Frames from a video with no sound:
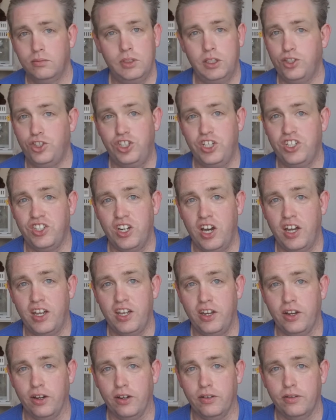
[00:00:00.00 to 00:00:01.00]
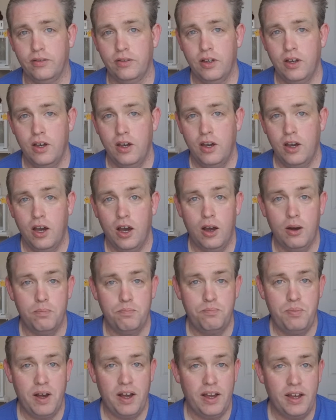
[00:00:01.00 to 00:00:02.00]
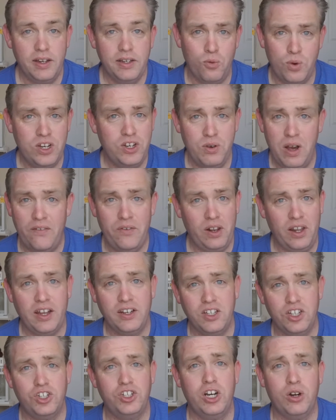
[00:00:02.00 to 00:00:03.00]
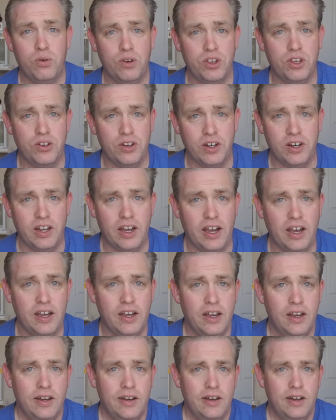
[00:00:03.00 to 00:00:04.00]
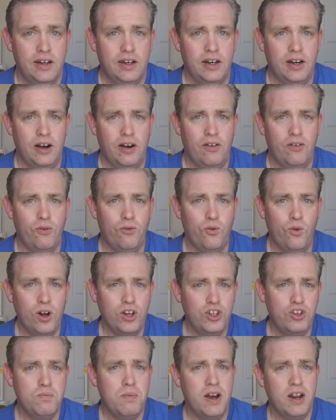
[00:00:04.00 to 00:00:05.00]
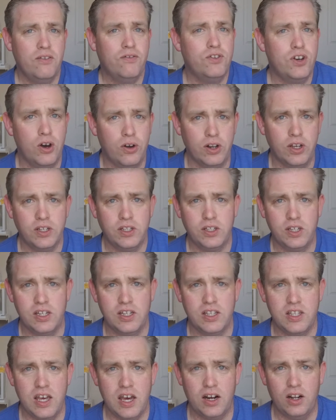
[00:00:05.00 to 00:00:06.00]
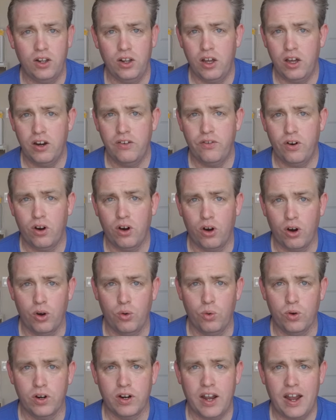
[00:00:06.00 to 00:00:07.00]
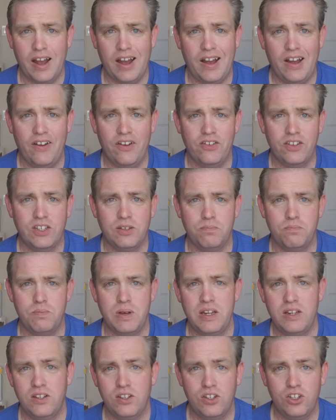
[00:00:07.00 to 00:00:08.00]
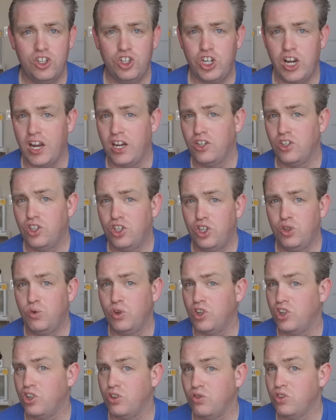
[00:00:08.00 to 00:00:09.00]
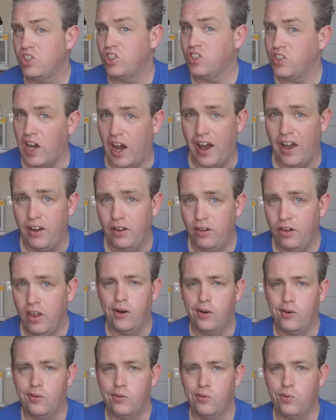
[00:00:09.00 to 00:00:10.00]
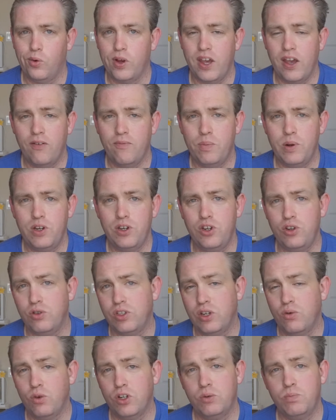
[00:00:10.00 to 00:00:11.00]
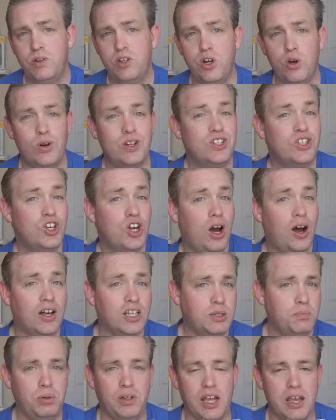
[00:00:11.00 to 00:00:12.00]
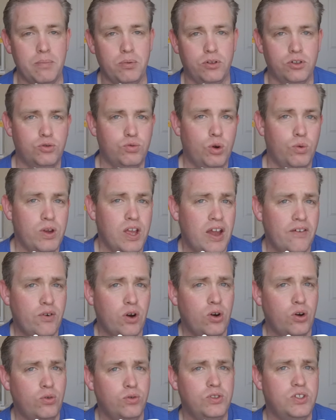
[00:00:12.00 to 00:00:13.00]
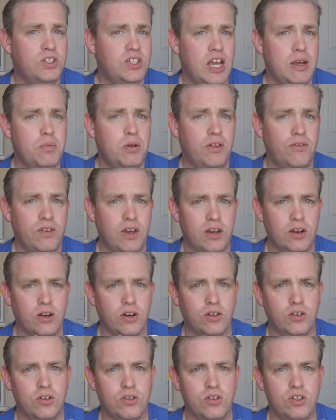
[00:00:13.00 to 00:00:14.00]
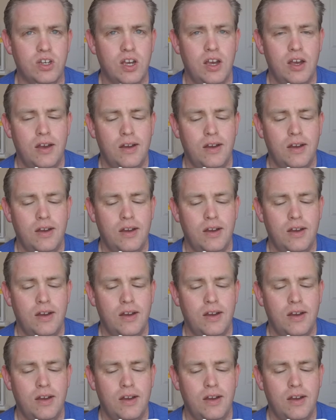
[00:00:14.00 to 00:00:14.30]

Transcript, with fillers: And she's not here. Uh, but we do have a lot to share with you today. Uh, what you might have noticed is that a lot of our artwork has been changed to a new style. Uh, we have been using what's been known as cosplay labels, where we have our own stable of characters